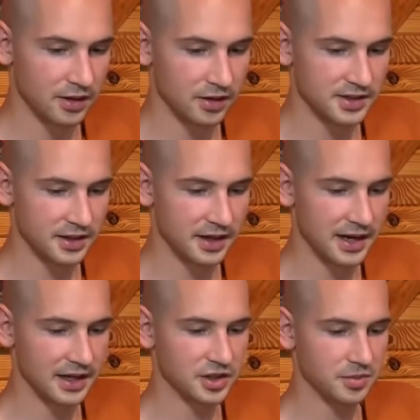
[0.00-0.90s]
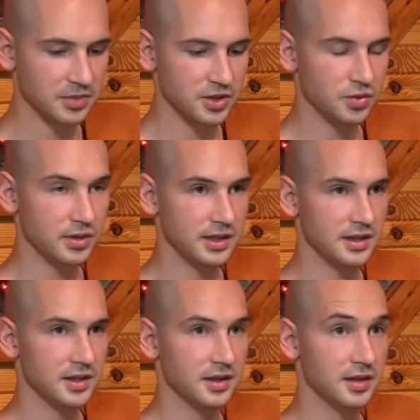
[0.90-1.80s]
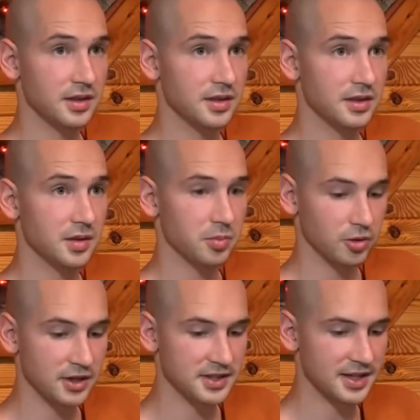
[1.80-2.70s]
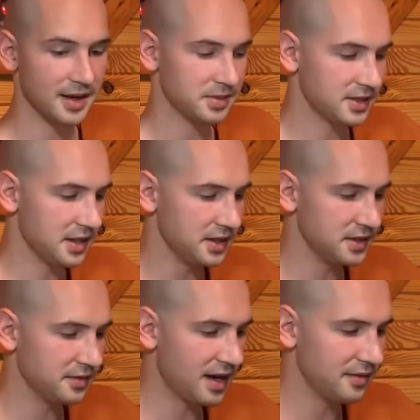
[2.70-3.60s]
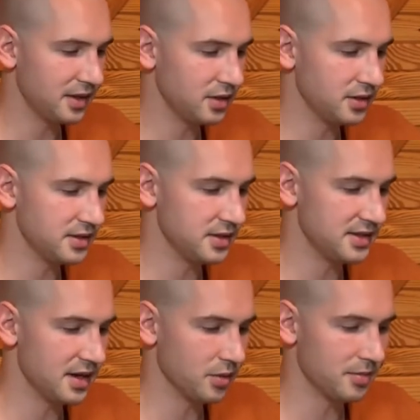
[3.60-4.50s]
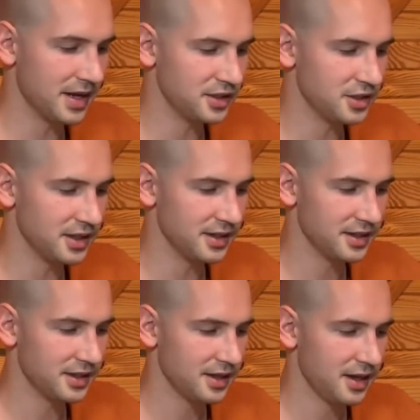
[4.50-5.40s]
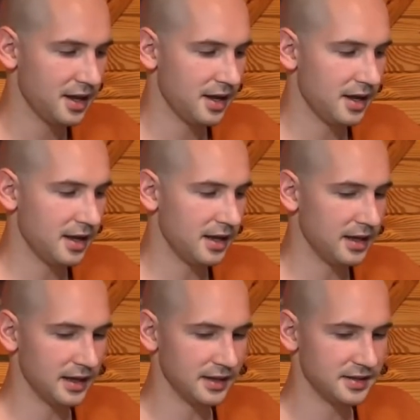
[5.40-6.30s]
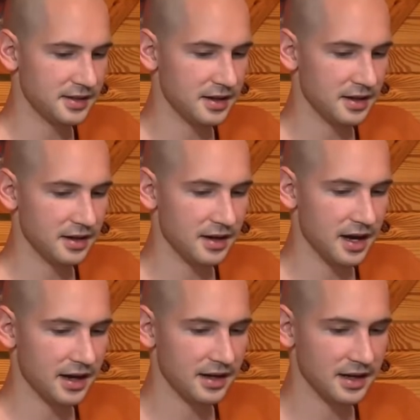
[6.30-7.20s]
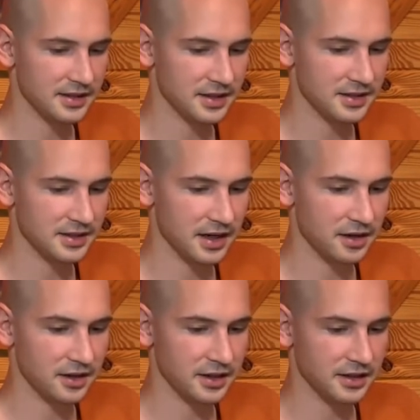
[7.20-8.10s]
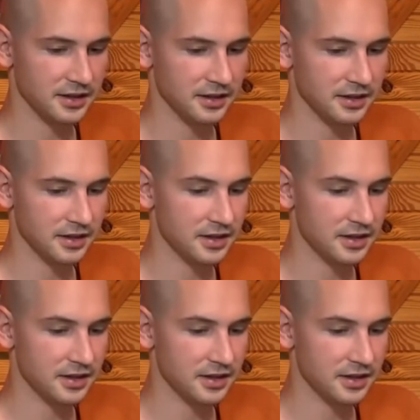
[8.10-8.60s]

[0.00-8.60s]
there is a connection between the precepts and these five hindrances that were mentioned. It's not necessarily